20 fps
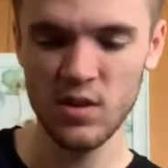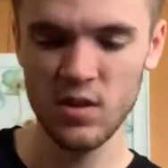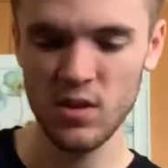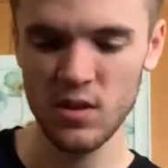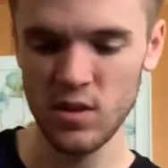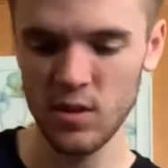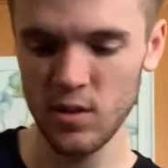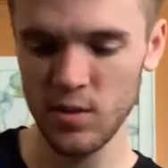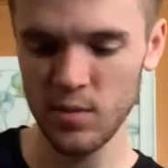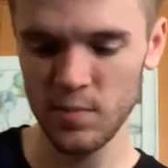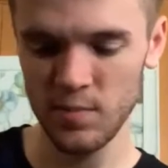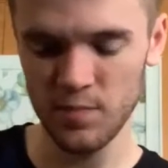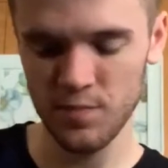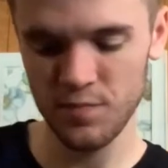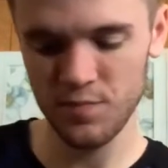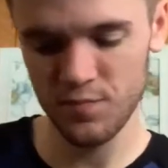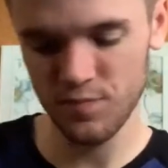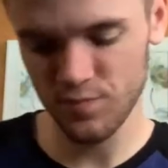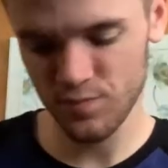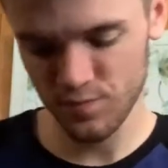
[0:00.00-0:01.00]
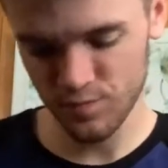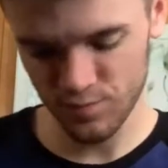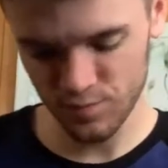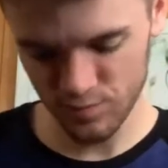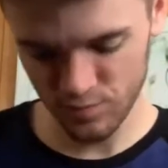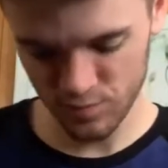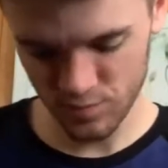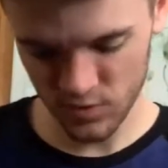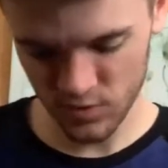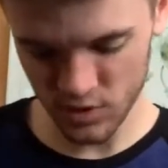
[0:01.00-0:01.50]
Don't
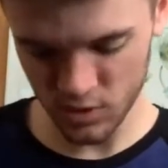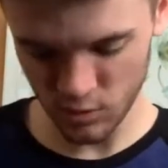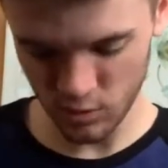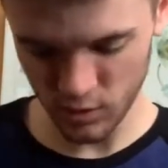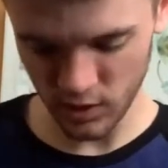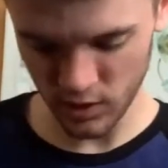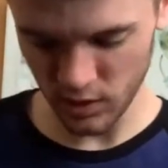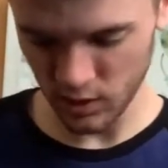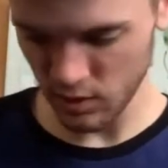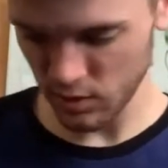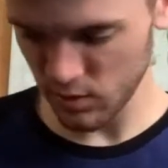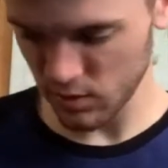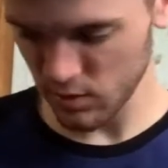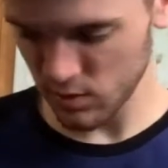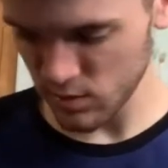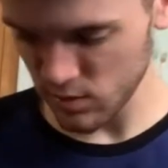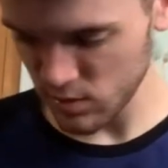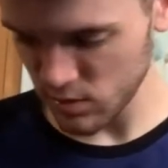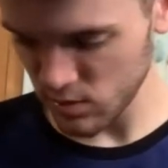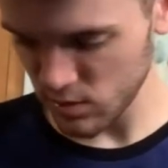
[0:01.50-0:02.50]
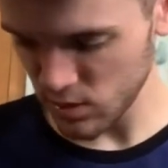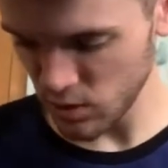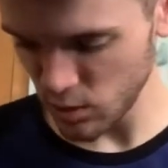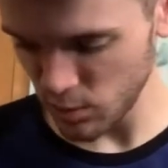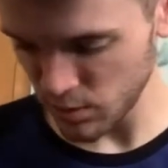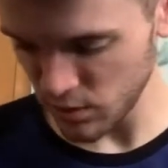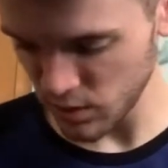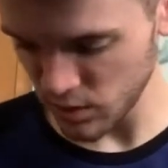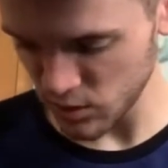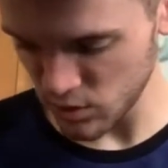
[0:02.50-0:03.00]
want to
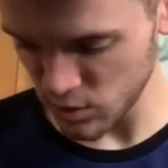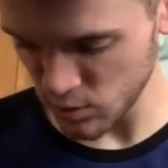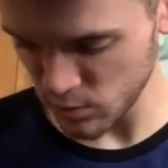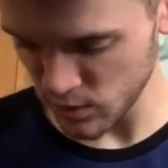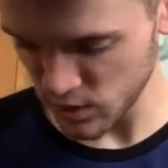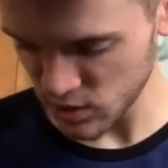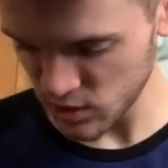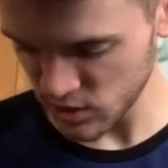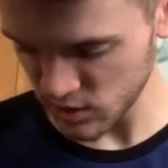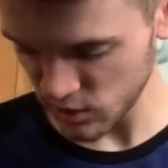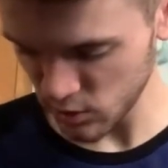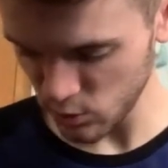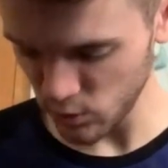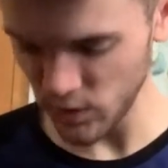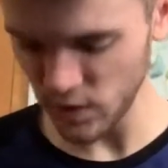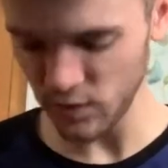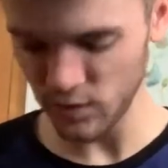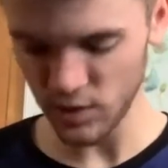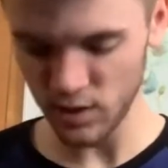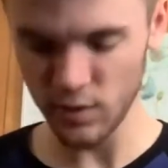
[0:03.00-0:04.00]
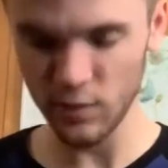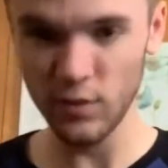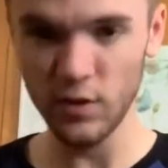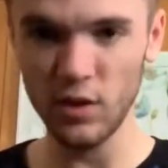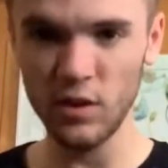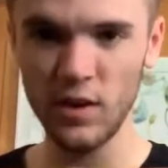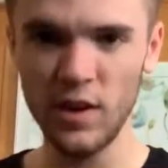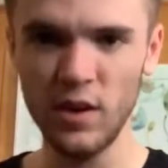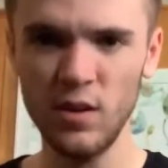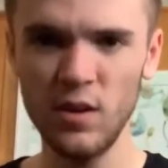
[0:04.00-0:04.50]
open it too much because I don't want everything
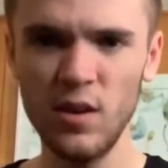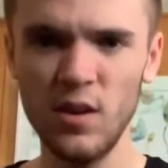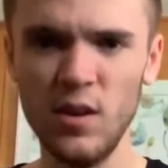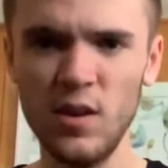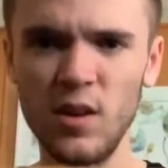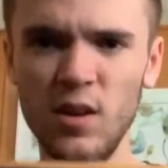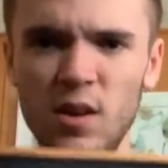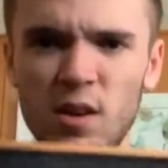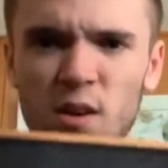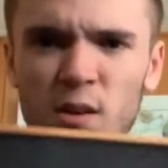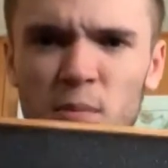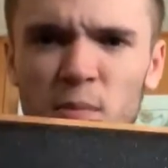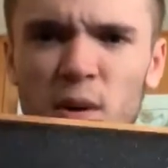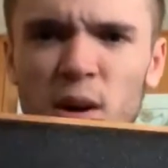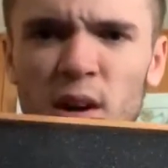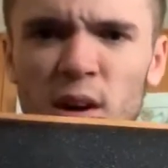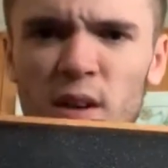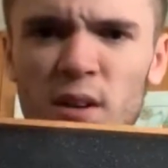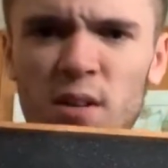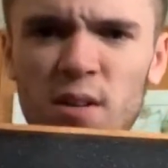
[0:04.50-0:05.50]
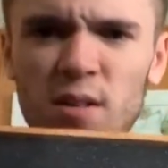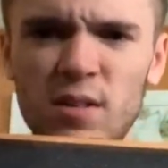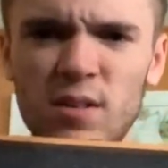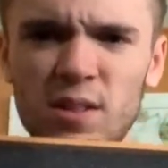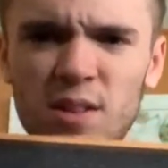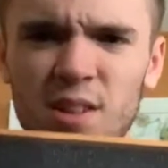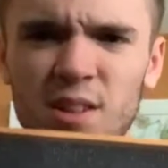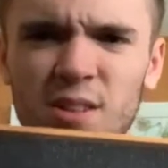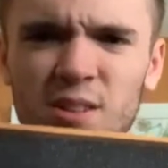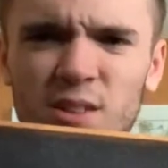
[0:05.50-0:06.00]
falling out. But
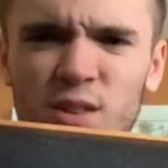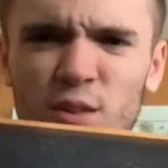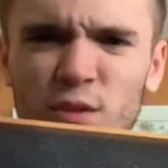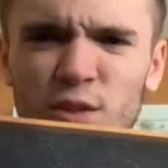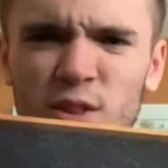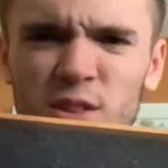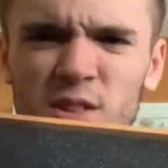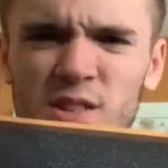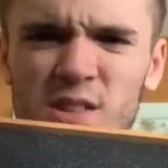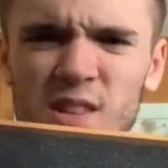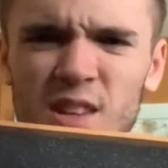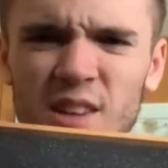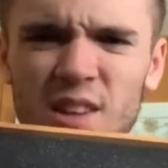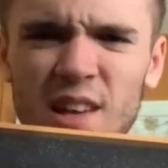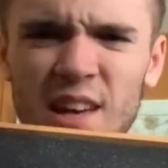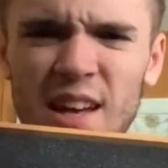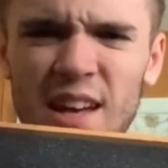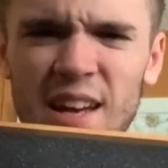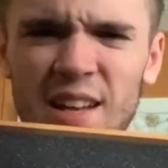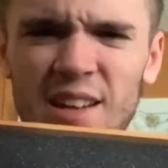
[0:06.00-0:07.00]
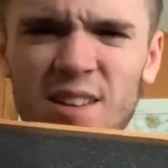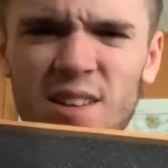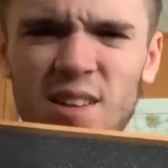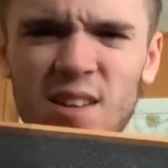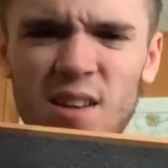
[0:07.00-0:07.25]
I don't know if you can see that.